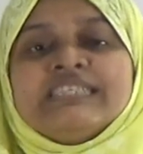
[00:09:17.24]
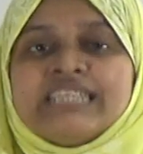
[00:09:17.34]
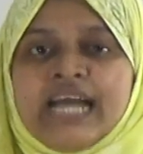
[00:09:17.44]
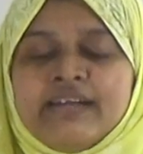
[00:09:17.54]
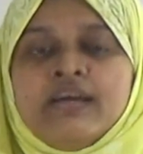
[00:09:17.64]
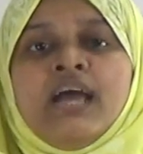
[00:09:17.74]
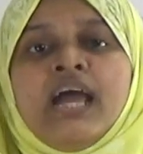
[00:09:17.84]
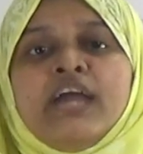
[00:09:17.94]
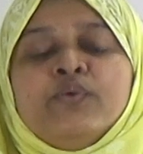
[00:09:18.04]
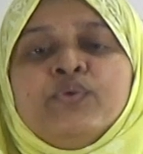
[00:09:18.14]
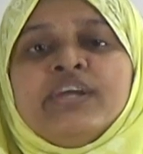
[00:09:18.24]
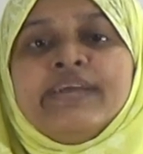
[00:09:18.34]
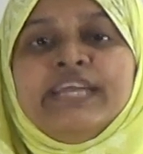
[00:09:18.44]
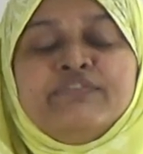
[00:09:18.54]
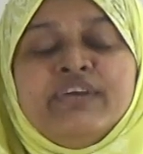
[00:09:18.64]
side, and we are
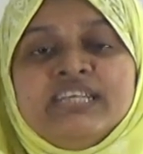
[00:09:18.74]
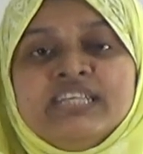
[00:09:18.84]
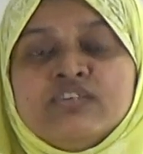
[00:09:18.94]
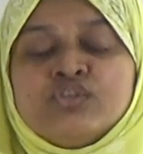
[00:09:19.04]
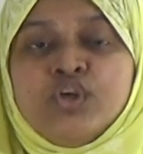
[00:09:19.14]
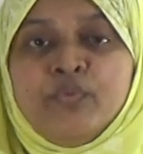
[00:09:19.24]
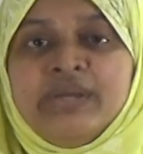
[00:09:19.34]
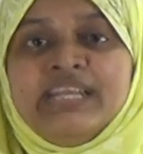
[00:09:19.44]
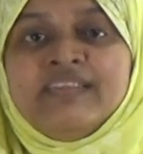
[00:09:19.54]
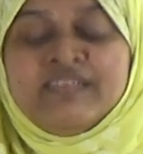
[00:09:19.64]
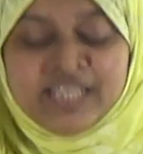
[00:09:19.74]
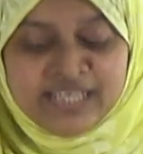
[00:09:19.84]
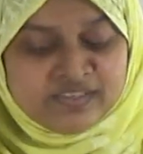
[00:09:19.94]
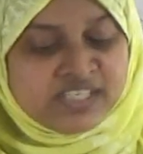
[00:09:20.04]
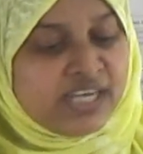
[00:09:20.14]
inventing so many
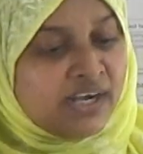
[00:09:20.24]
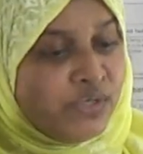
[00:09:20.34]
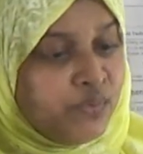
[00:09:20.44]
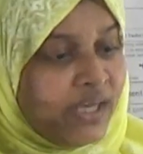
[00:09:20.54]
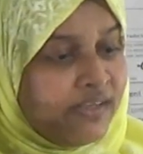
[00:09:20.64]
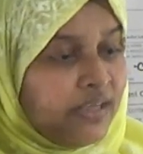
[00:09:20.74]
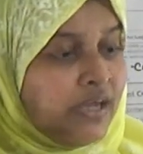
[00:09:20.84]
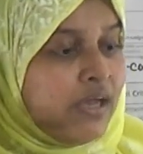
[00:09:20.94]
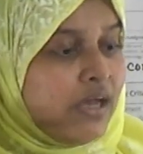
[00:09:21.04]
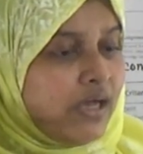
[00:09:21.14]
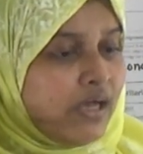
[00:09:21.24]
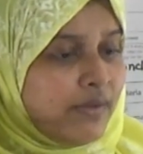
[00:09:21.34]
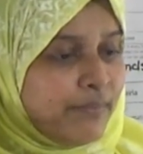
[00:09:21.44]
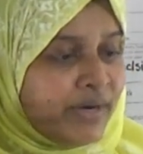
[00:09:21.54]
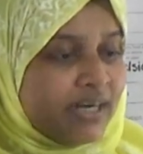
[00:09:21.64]
things. Here you can
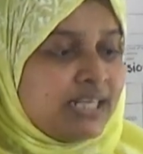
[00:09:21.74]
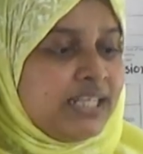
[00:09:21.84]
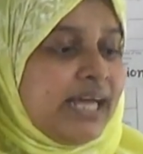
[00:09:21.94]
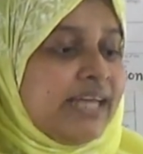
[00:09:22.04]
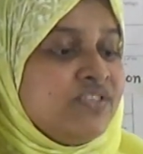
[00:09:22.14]
mark a line.